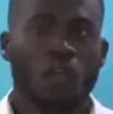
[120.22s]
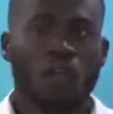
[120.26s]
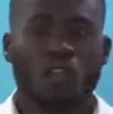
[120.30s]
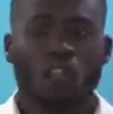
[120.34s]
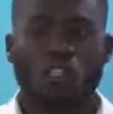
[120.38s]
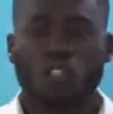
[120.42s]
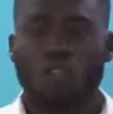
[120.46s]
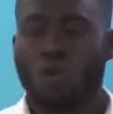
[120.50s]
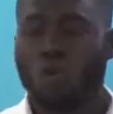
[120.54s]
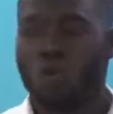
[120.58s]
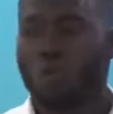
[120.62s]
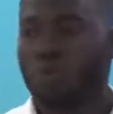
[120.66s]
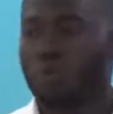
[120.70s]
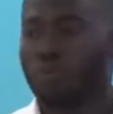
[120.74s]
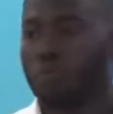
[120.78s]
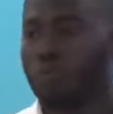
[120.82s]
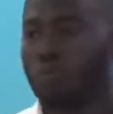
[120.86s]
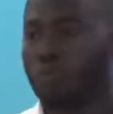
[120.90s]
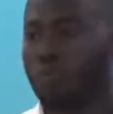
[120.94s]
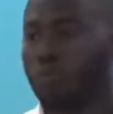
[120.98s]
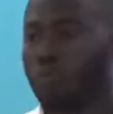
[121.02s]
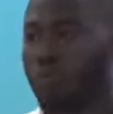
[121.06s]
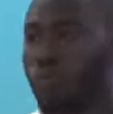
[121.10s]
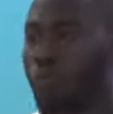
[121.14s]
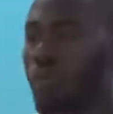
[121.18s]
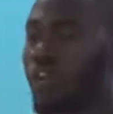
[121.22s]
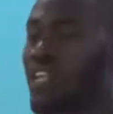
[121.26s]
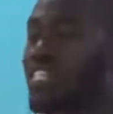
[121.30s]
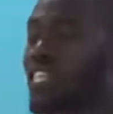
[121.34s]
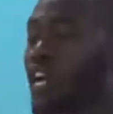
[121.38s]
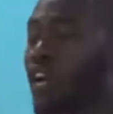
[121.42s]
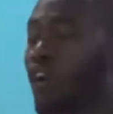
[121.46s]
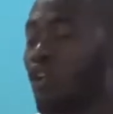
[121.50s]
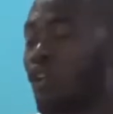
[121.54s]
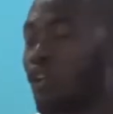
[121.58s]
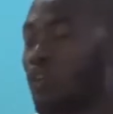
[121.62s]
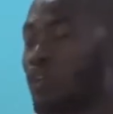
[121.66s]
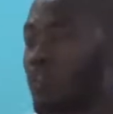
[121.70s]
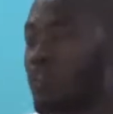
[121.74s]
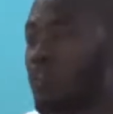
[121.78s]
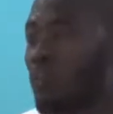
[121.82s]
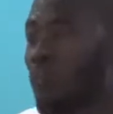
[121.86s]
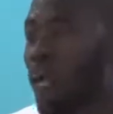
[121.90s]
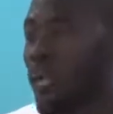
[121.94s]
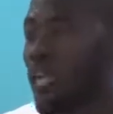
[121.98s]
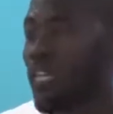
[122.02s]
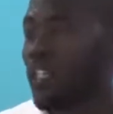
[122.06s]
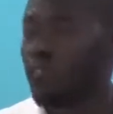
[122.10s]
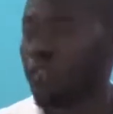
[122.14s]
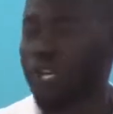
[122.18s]
So, what is our go-to
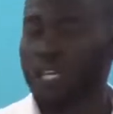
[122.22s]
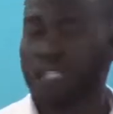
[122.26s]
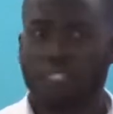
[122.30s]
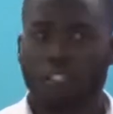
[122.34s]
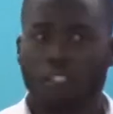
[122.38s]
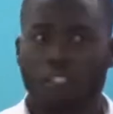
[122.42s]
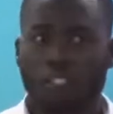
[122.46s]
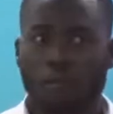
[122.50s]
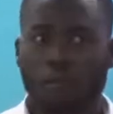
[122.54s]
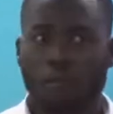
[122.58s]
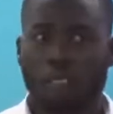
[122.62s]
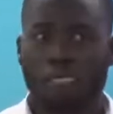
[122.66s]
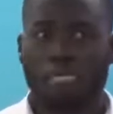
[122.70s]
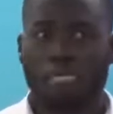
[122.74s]
market strategy?